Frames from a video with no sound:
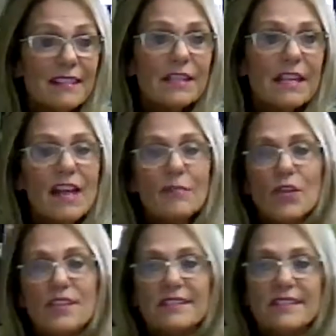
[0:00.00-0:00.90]
they have
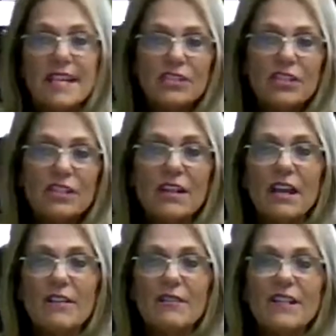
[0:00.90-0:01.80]
presentation
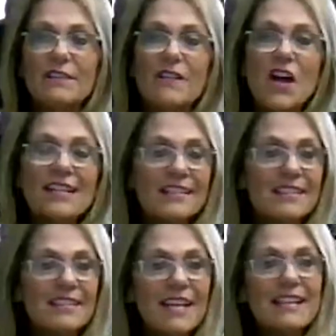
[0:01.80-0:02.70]
invites,